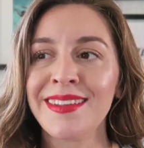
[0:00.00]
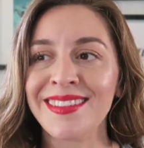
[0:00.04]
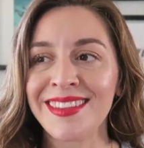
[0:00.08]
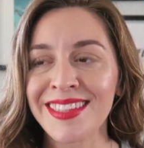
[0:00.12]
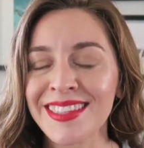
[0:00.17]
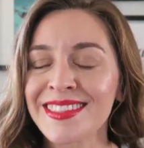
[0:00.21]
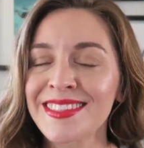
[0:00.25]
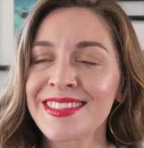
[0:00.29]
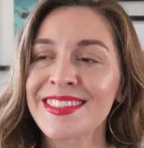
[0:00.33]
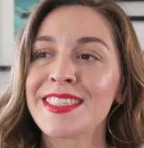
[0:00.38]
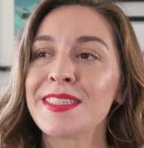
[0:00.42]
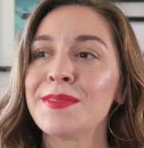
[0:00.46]

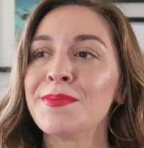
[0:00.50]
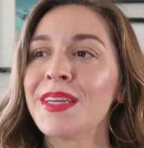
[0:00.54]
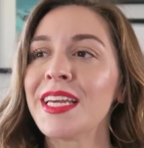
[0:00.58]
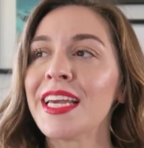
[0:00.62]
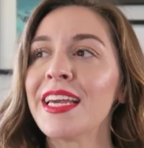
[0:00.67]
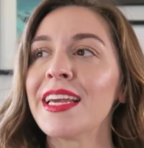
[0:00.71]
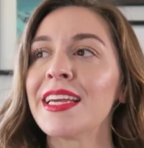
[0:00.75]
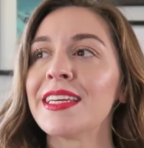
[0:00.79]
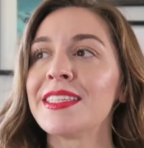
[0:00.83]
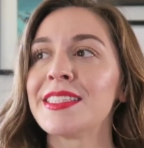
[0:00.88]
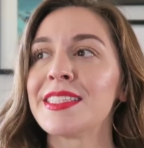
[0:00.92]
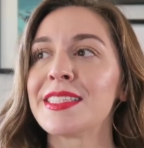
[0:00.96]
This to
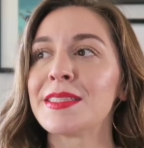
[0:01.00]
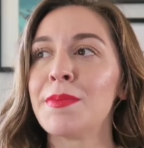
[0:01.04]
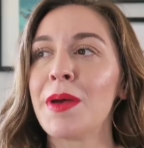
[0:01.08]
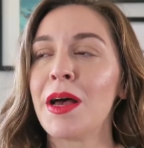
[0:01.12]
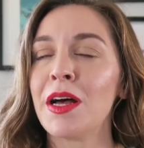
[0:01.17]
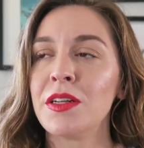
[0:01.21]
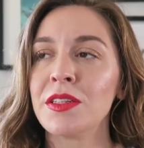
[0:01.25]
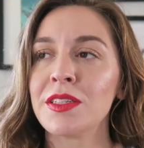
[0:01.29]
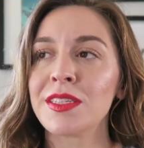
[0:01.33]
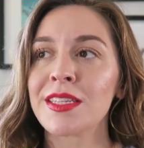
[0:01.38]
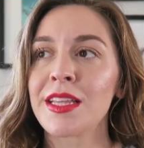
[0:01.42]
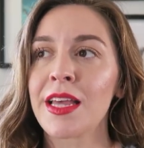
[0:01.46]
me
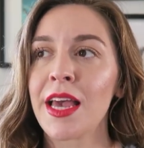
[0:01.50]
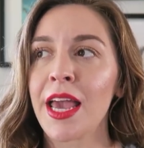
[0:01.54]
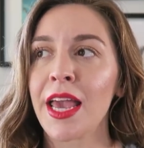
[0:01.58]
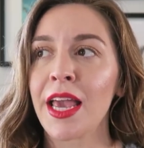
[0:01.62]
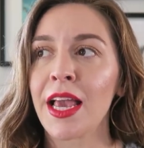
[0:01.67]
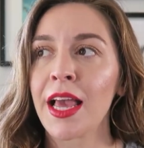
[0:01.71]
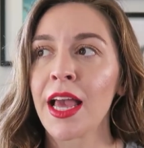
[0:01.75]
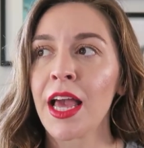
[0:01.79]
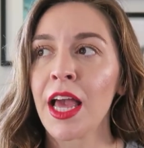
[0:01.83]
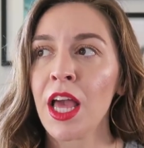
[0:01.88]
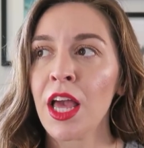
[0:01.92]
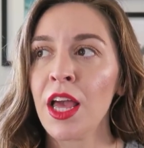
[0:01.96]
smells
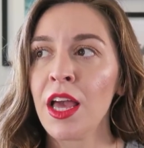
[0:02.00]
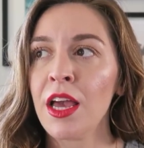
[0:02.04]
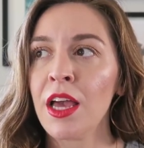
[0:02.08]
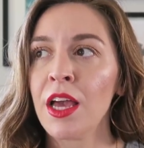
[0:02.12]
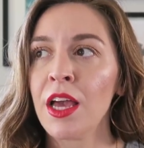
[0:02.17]
like